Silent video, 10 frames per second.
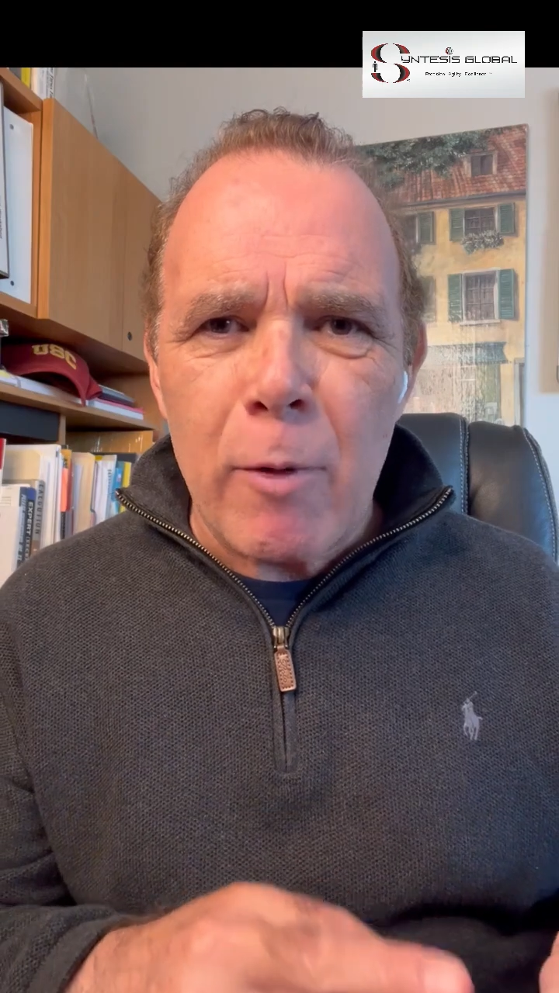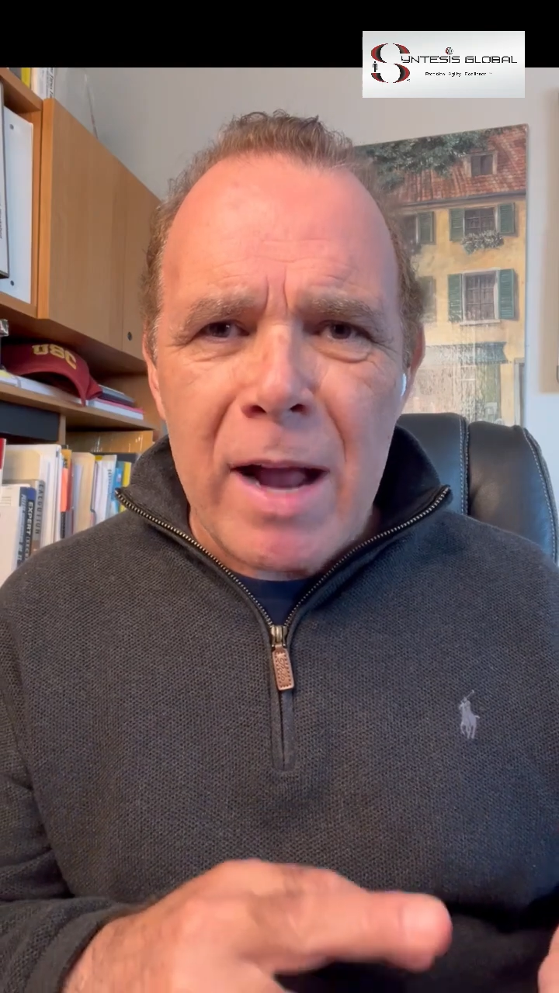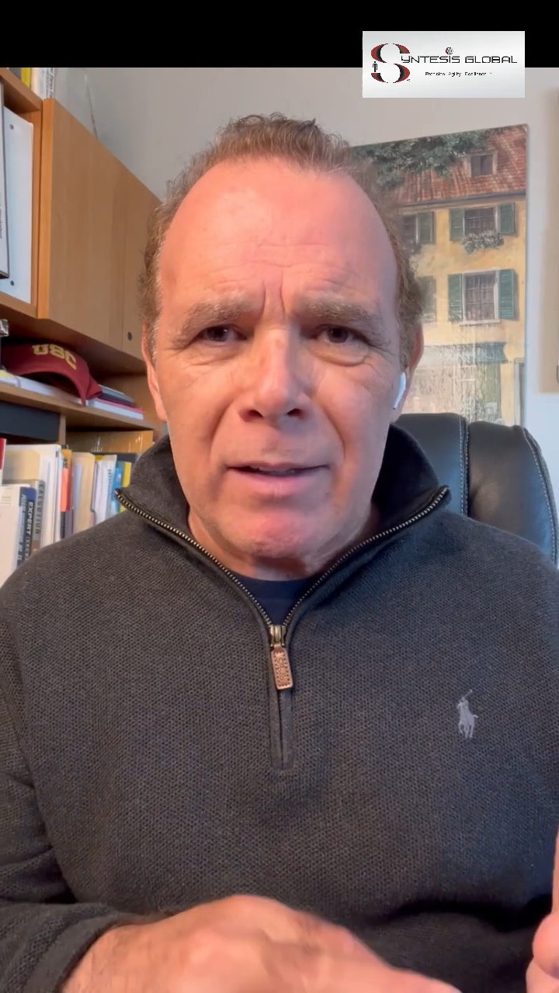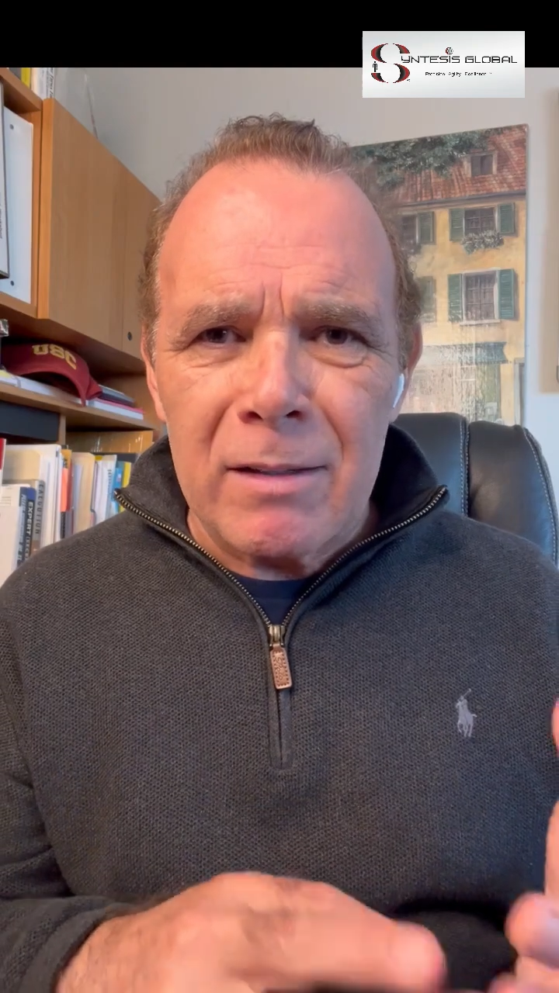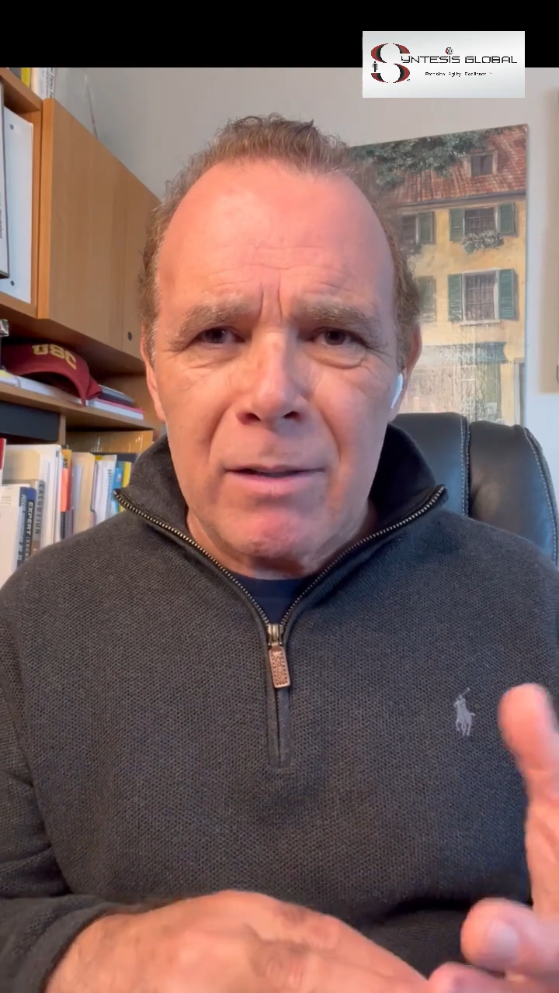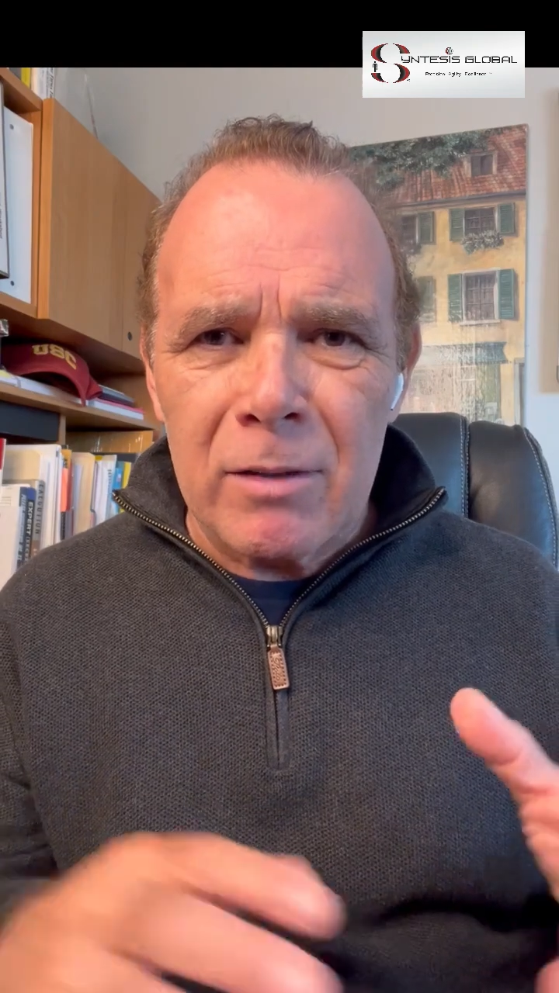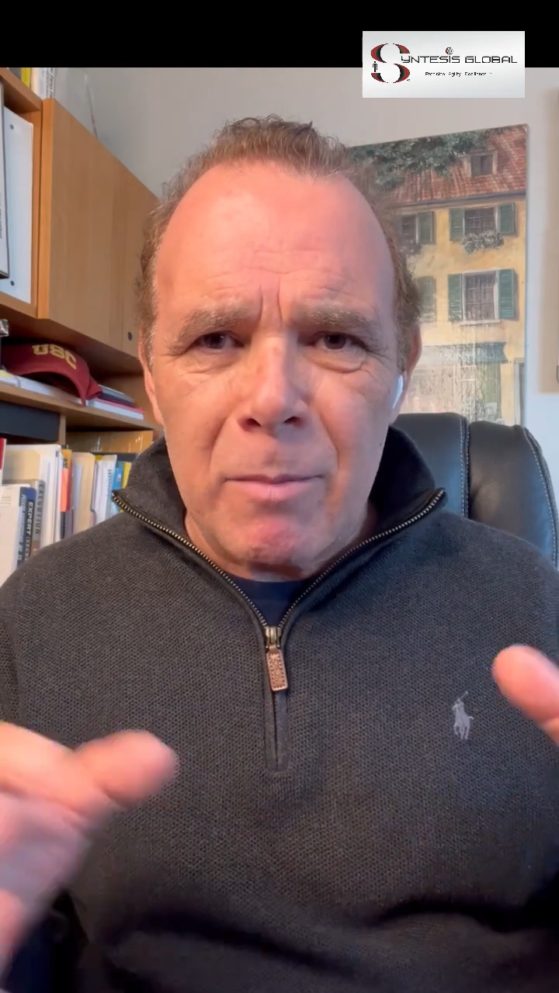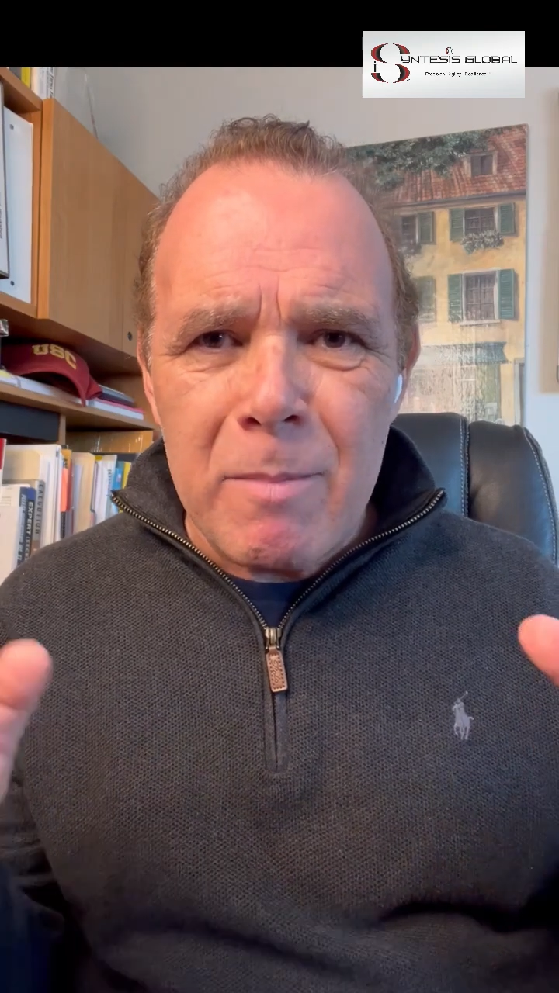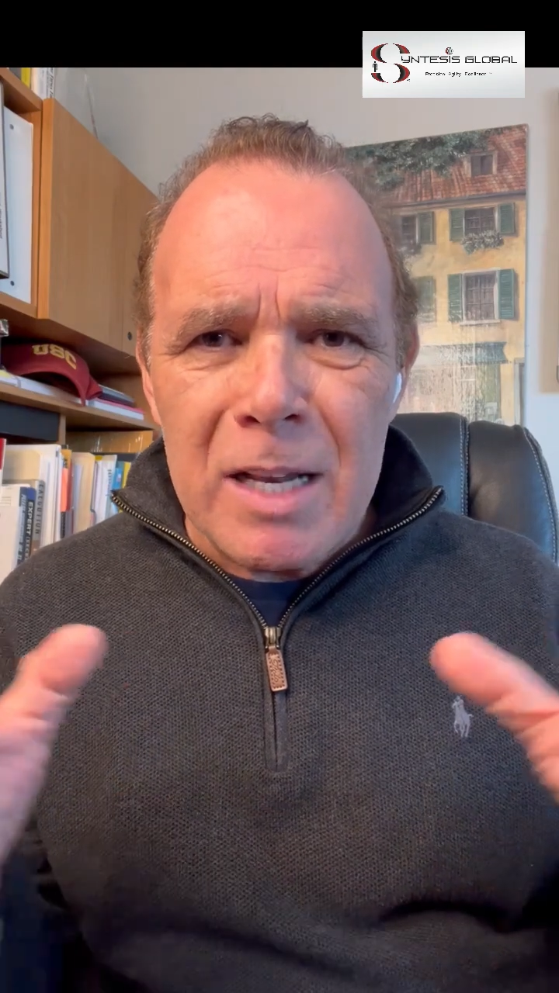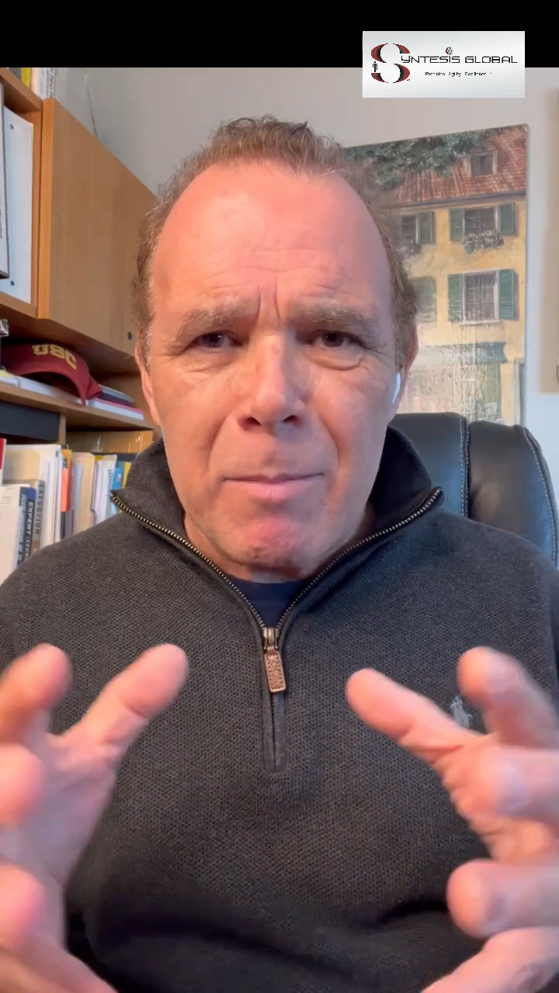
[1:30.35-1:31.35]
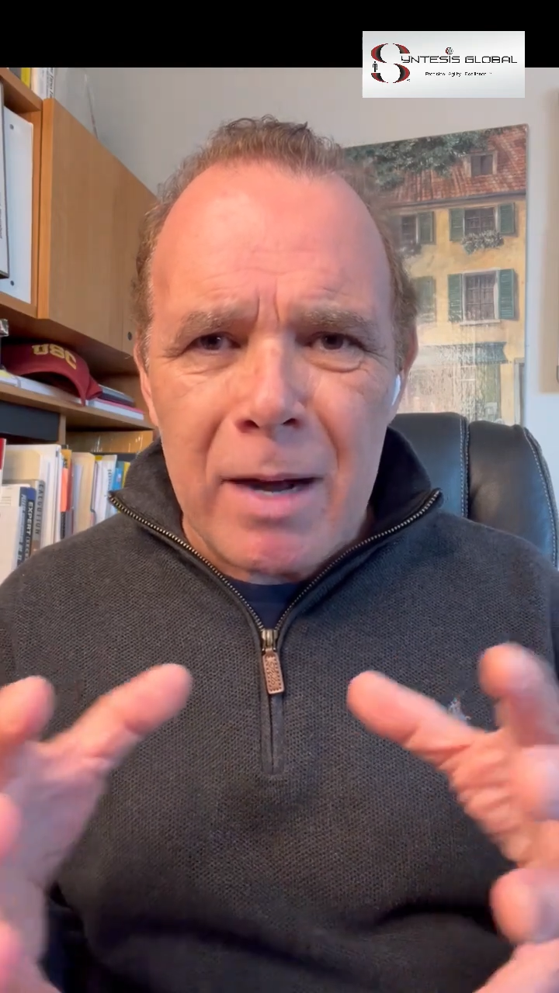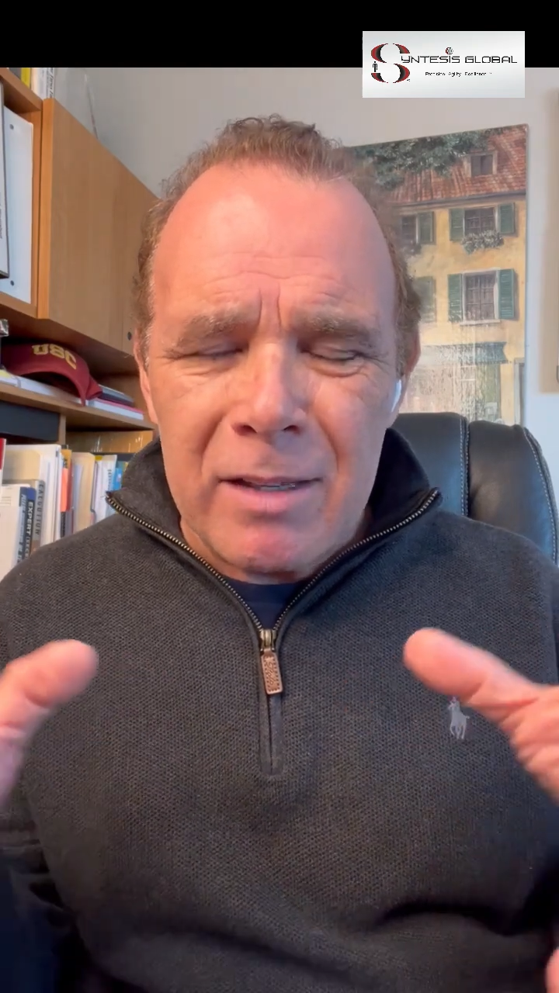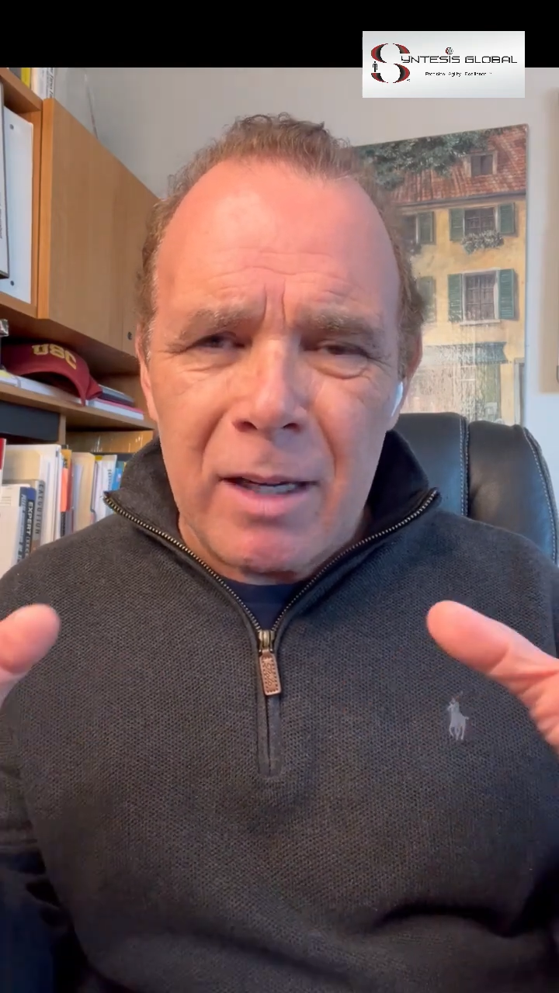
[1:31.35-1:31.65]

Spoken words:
practices to minimize